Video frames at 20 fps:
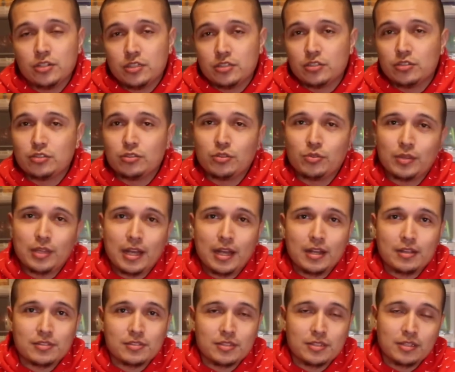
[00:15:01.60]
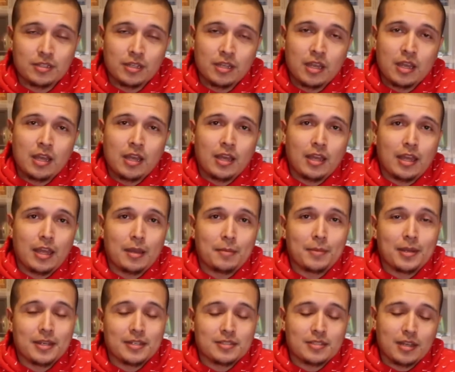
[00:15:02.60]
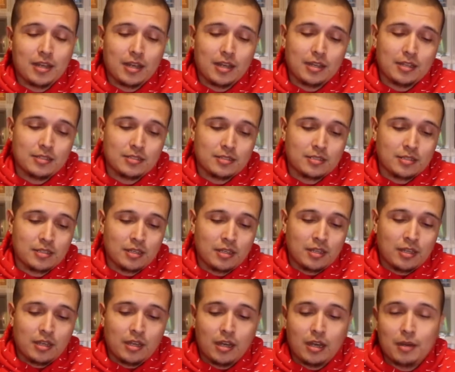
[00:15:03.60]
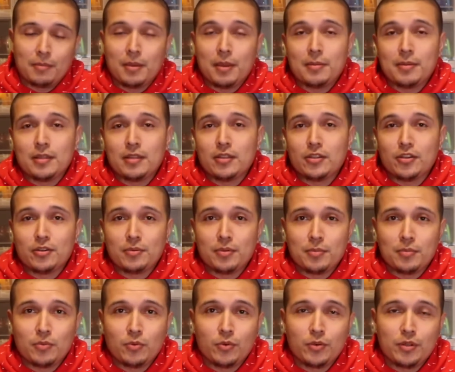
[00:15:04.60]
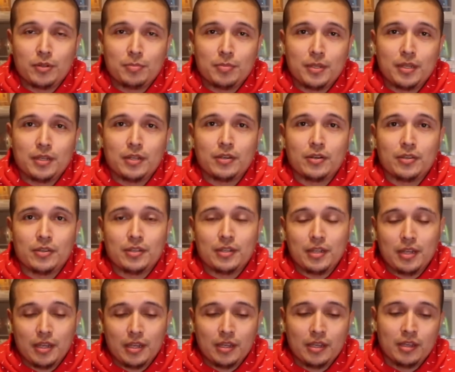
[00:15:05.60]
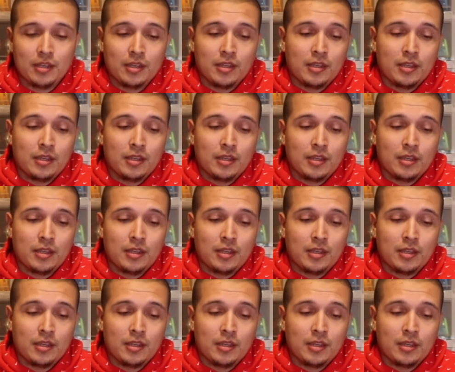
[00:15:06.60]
to $2,000, and my size maybe a little bit more depending on the day.